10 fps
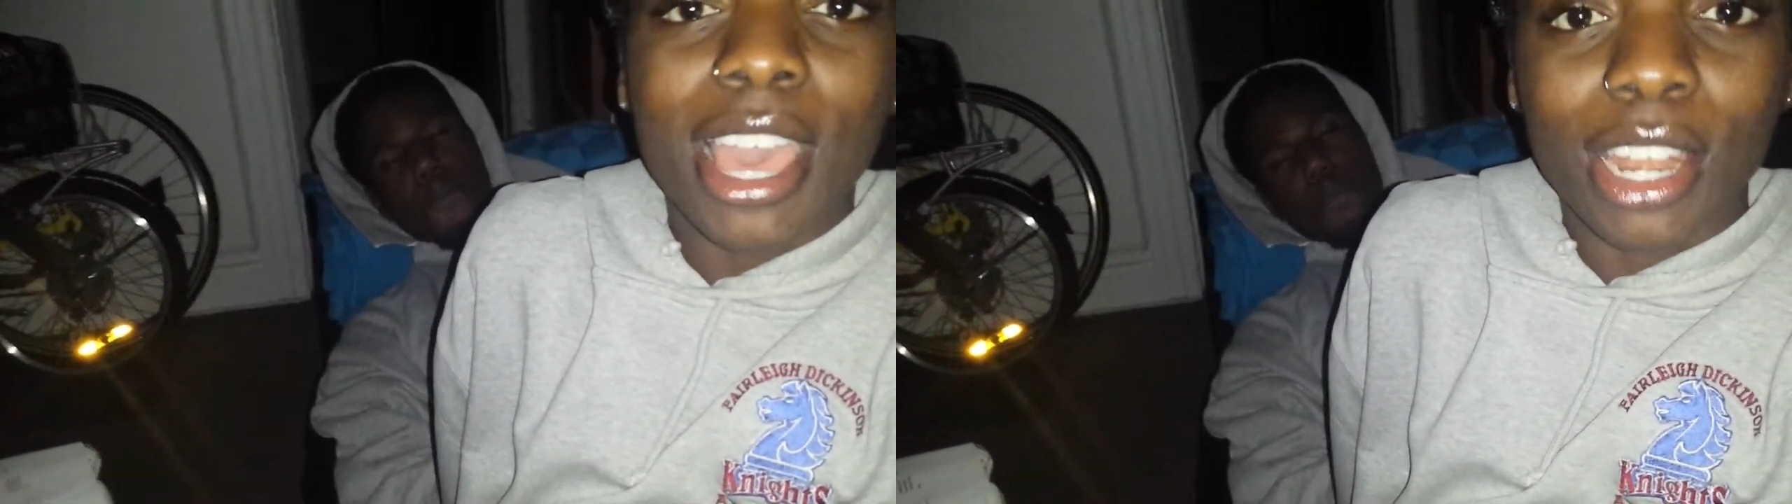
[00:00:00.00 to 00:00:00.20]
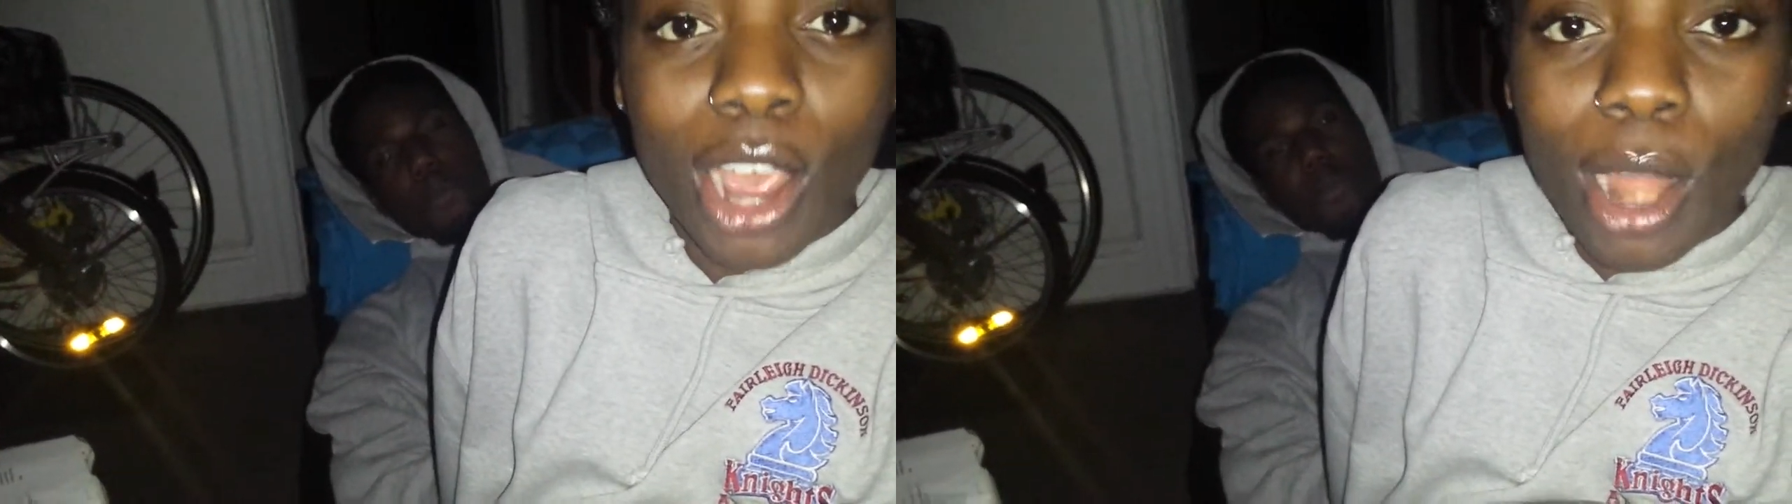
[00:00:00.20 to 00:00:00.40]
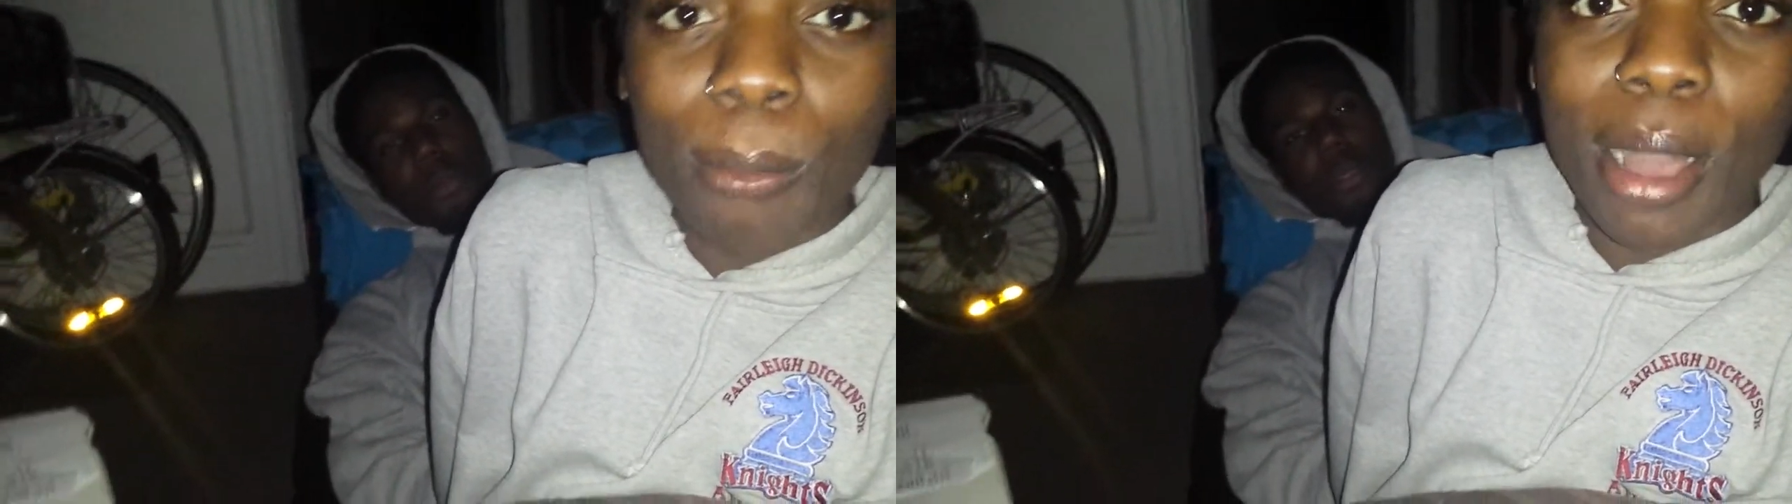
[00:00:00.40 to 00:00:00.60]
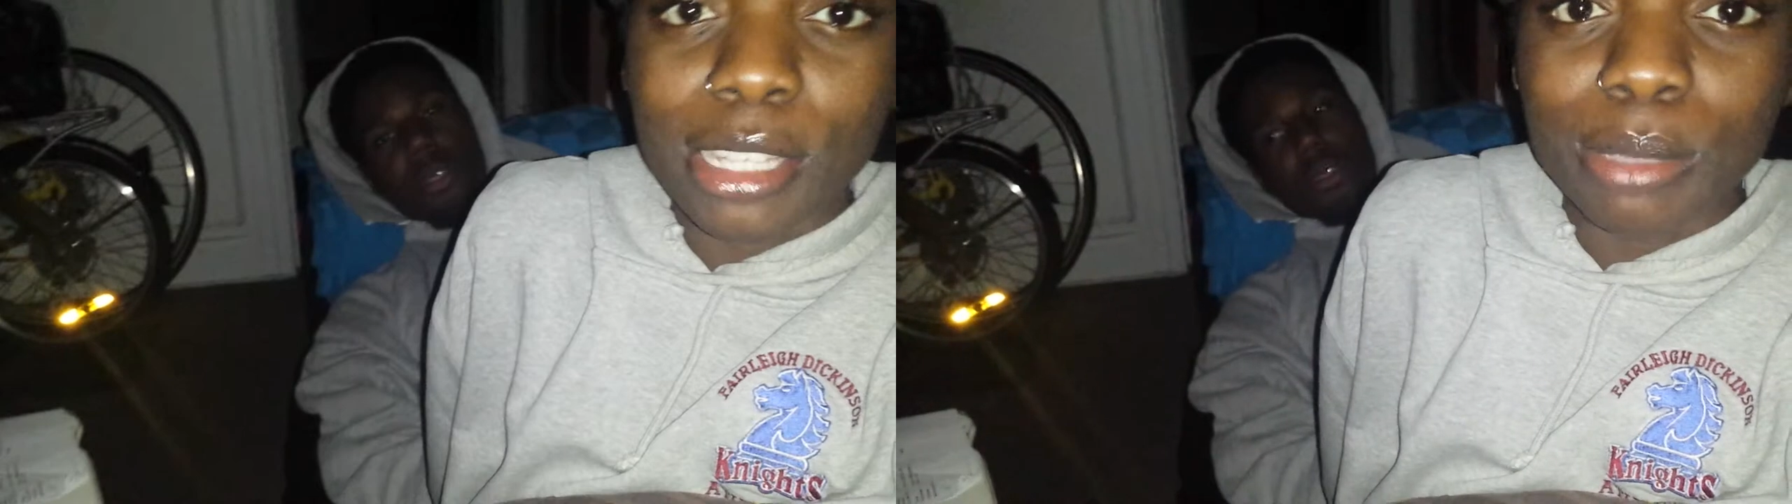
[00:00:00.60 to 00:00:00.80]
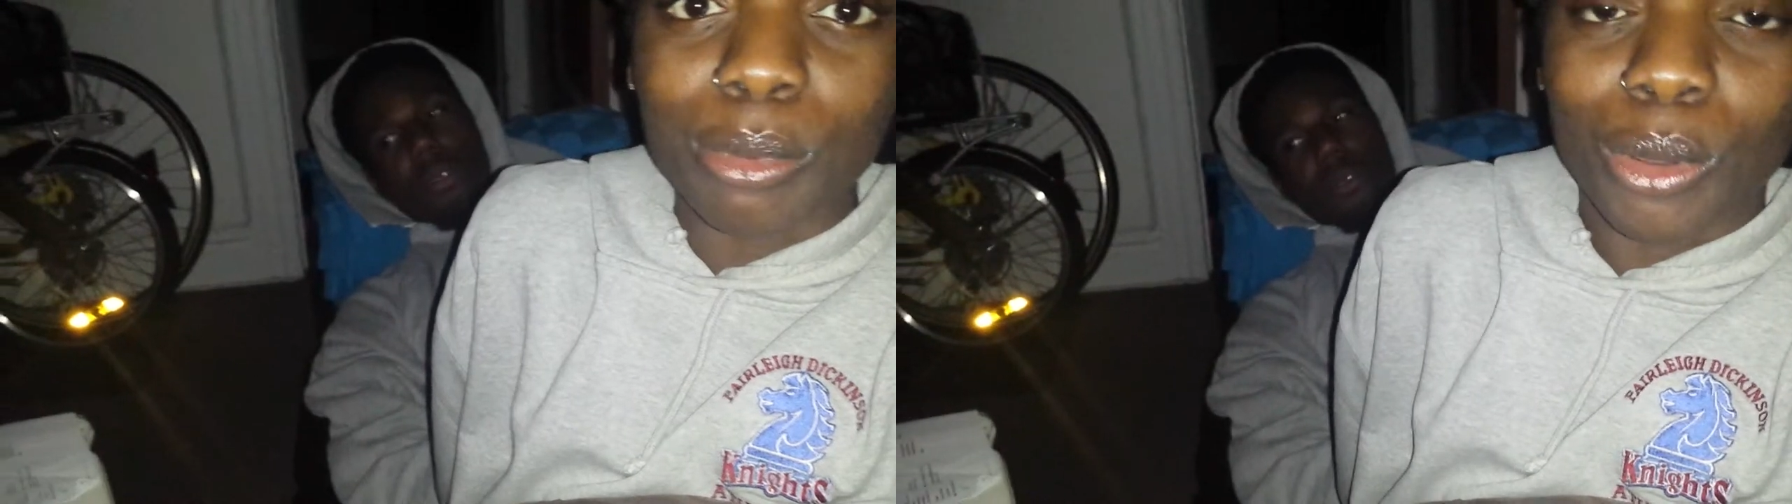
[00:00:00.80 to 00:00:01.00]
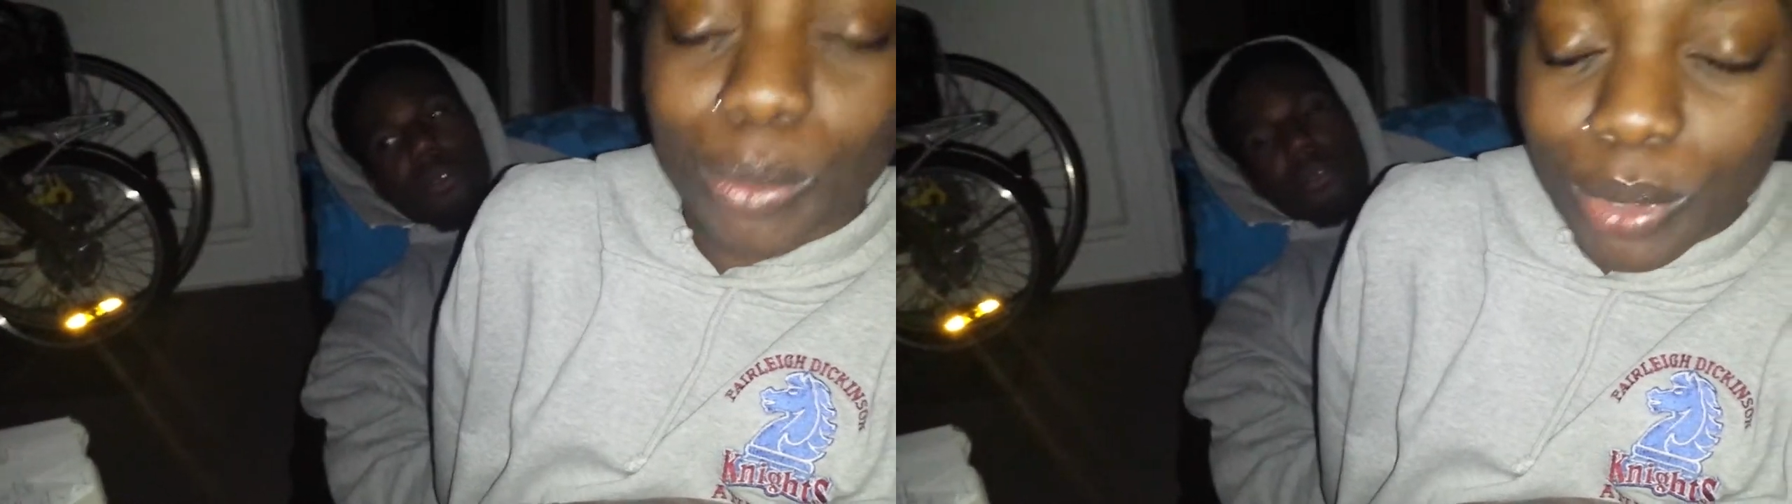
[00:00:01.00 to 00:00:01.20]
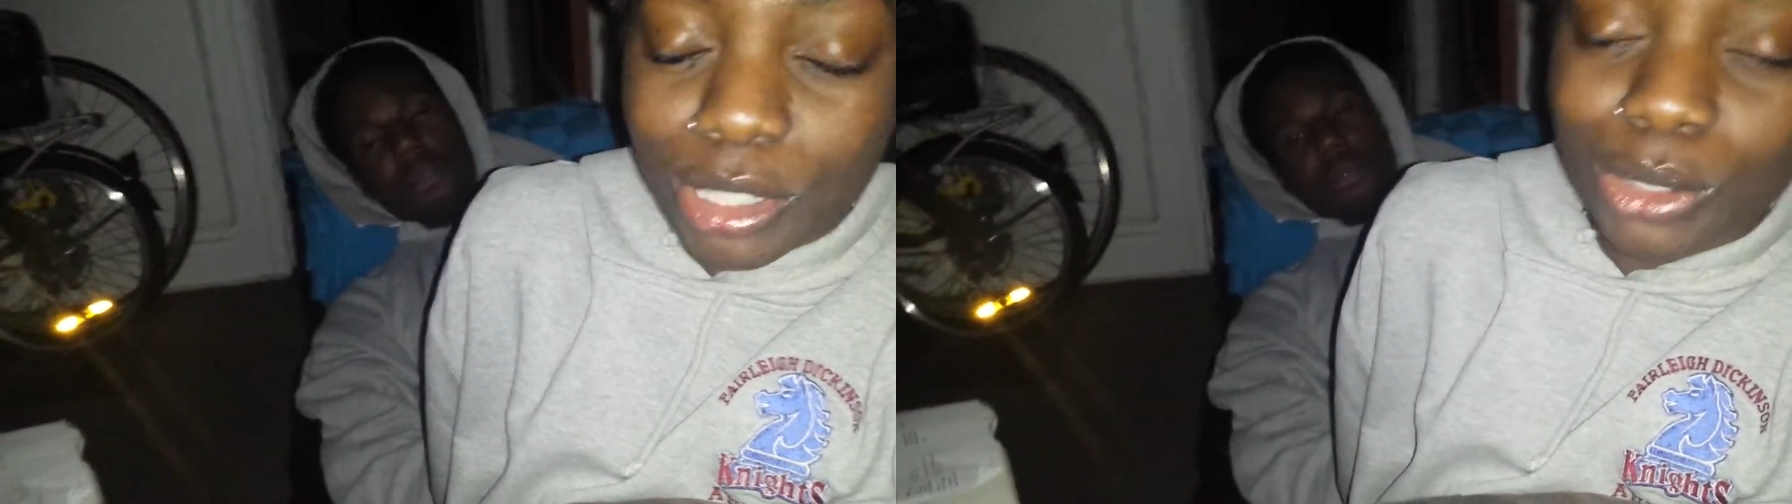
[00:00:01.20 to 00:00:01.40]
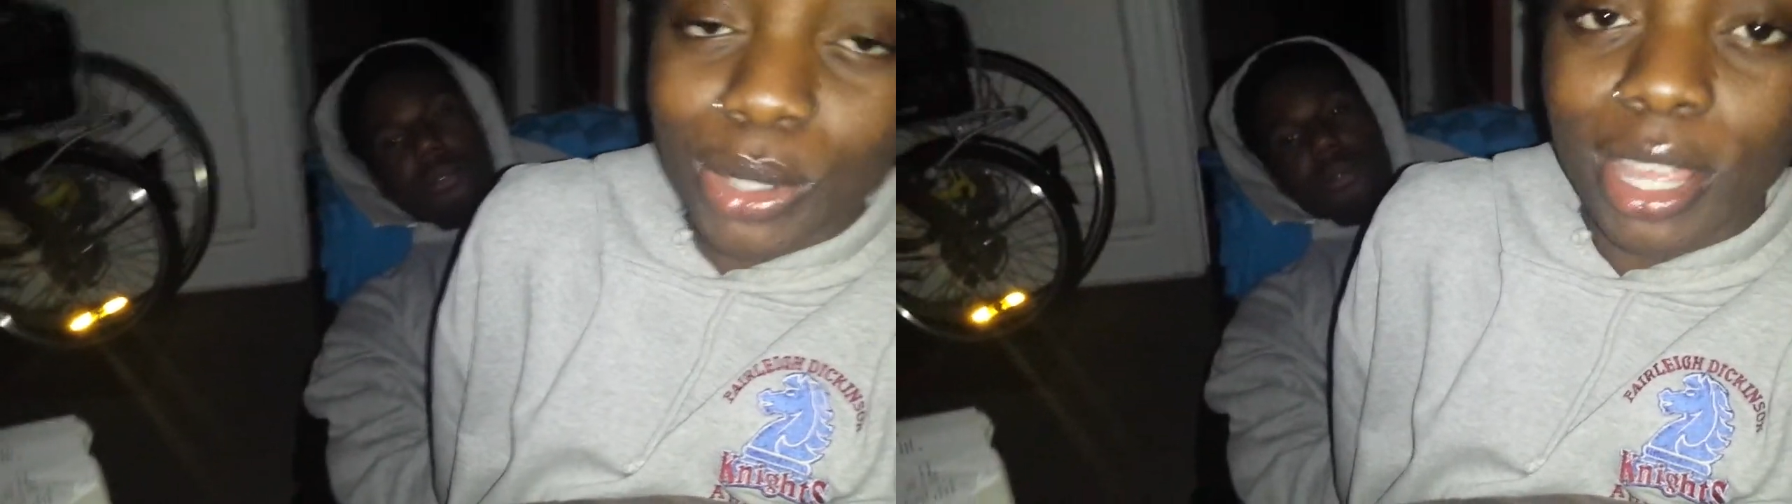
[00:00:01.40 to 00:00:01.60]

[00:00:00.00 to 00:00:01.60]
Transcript: and are possible once you